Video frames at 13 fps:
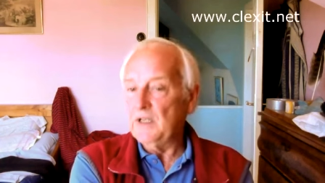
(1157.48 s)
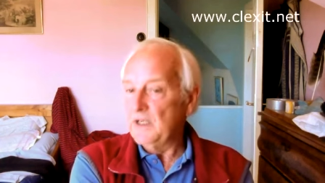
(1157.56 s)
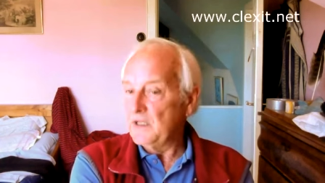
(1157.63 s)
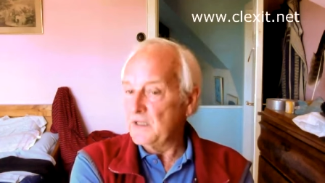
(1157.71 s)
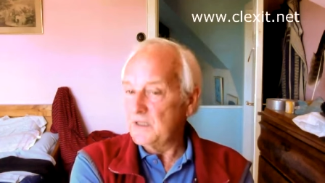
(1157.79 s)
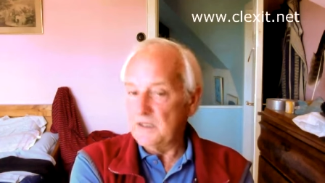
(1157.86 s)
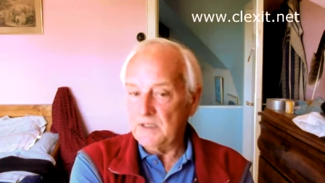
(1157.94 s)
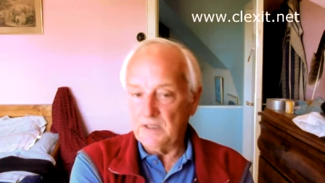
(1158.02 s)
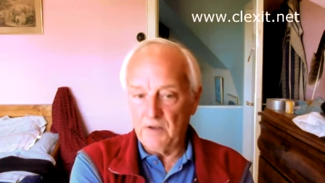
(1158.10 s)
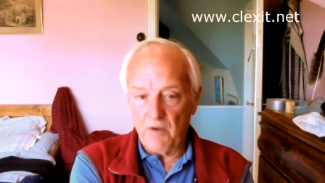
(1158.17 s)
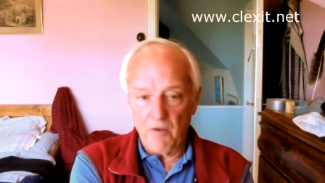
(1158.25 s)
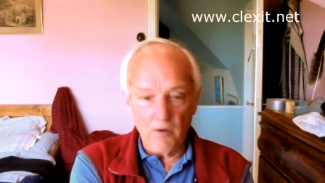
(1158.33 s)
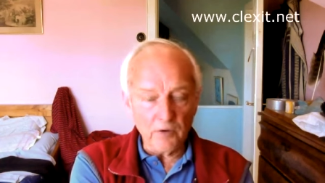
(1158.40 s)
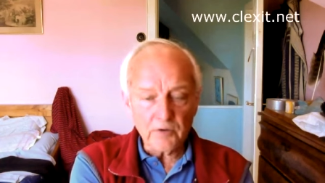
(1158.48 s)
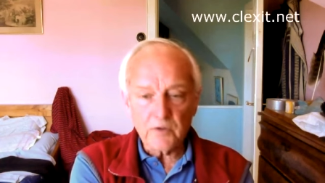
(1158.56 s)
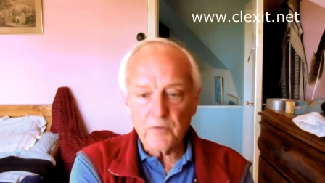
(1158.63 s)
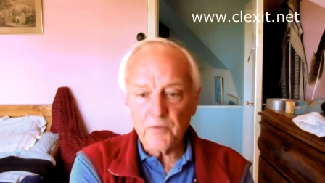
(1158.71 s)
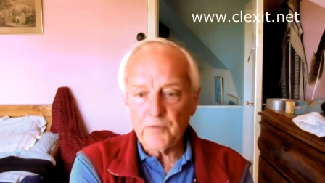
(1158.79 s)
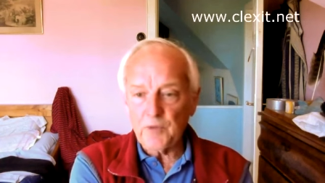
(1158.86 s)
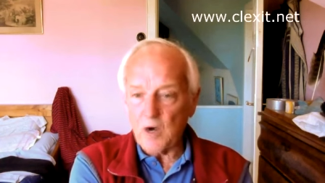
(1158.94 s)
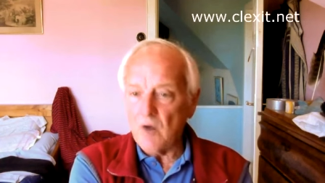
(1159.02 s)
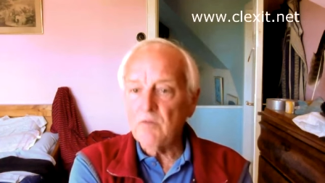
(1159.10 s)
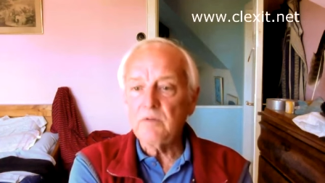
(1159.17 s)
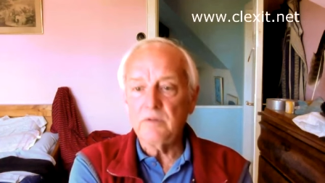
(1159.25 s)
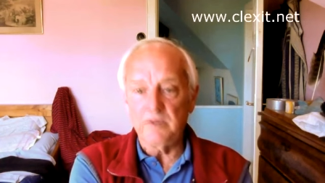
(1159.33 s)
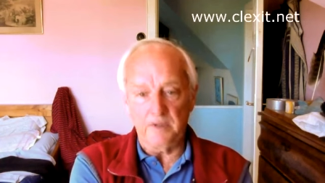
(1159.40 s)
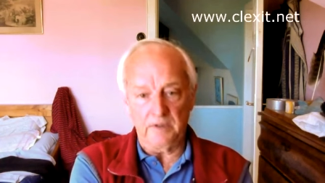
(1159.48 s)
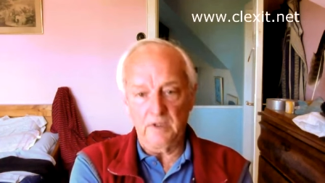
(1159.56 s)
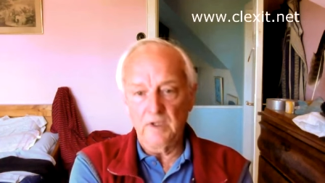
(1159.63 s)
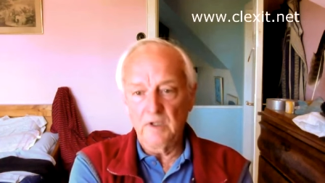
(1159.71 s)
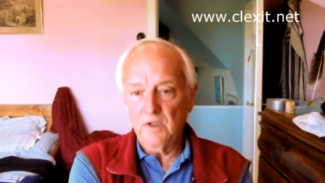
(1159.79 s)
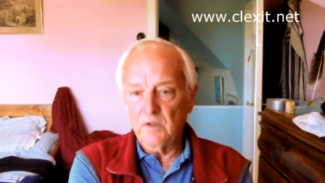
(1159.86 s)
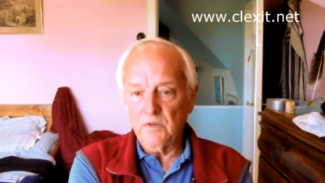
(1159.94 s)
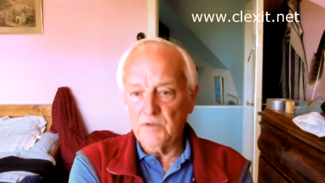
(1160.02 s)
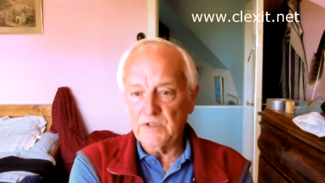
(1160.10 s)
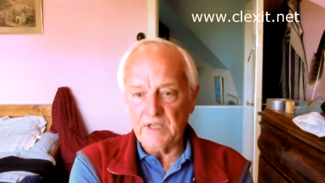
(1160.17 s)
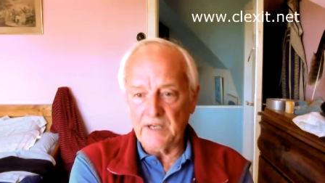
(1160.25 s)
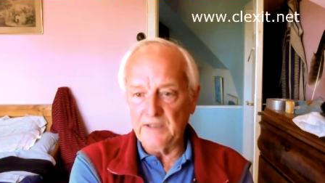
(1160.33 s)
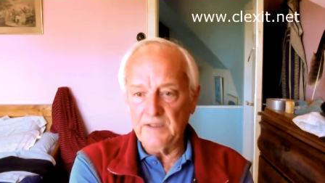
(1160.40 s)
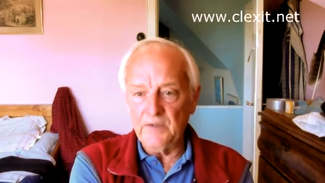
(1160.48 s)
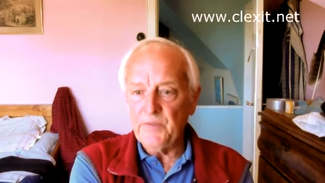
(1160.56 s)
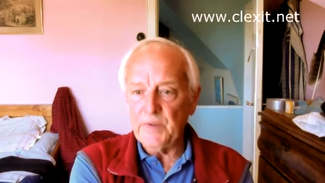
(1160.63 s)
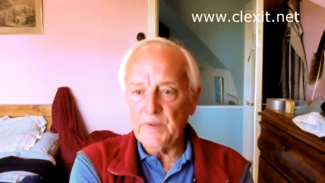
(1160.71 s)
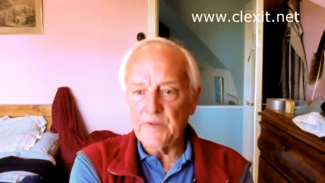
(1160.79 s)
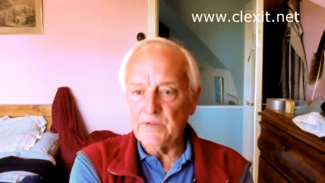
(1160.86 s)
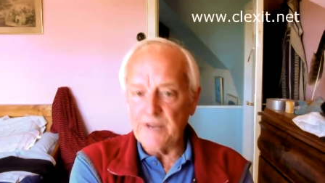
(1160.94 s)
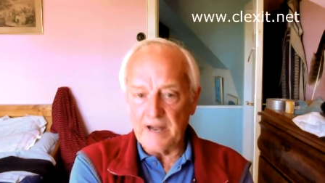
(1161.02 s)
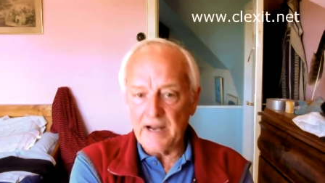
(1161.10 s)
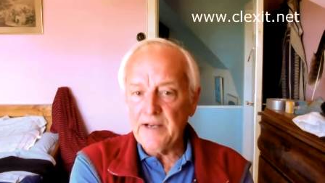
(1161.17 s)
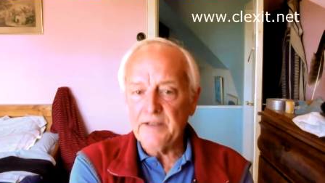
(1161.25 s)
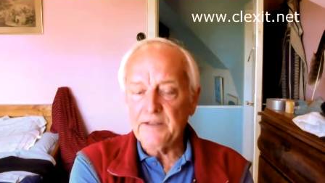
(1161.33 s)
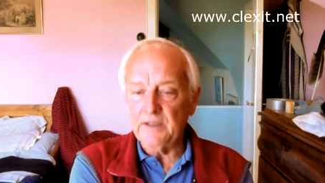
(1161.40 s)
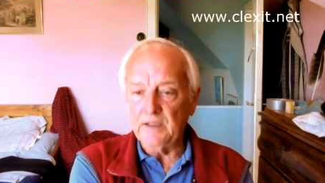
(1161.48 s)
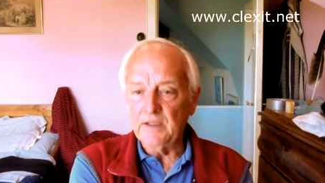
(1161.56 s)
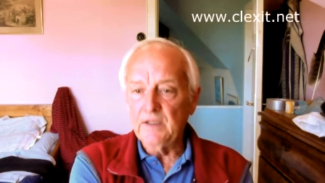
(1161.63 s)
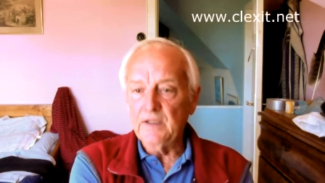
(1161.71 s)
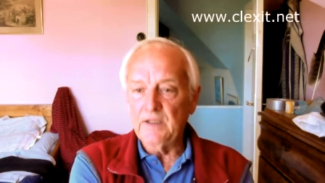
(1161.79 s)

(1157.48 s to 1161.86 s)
is not founded on scientific reality.